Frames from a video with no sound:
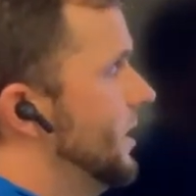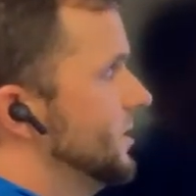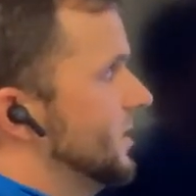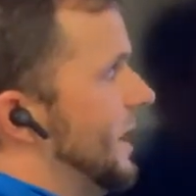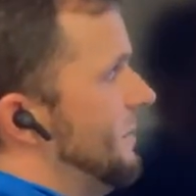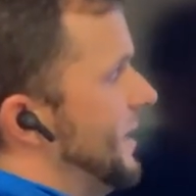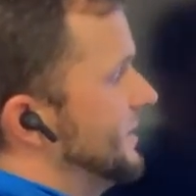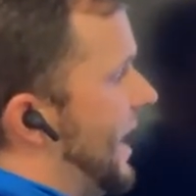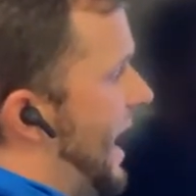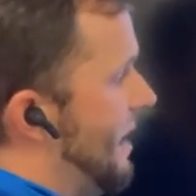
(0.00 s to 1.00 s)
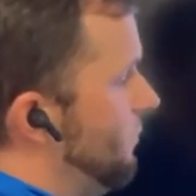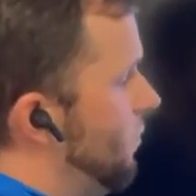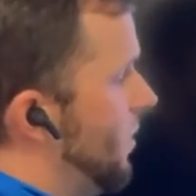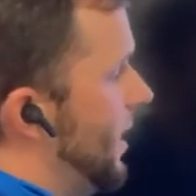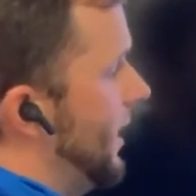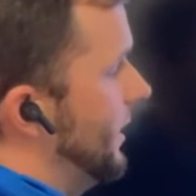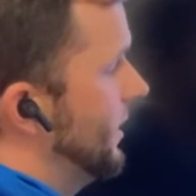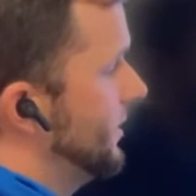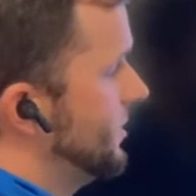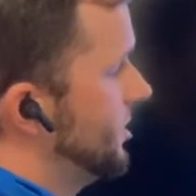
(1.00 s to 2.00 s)
So that means I have 1,
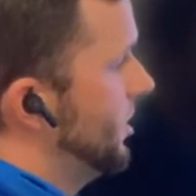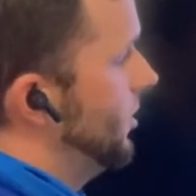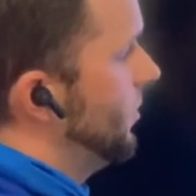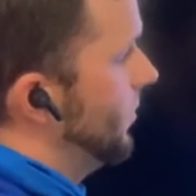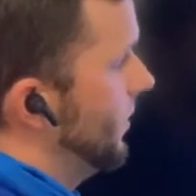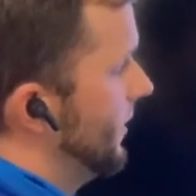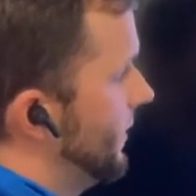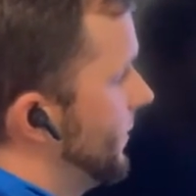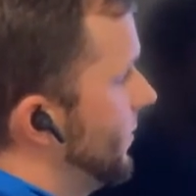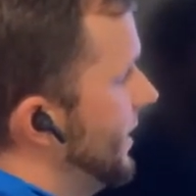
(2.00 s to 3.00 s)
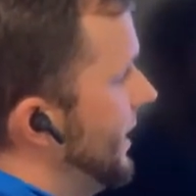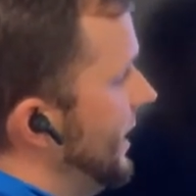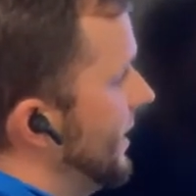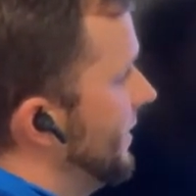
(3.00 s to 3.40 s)
2, 3,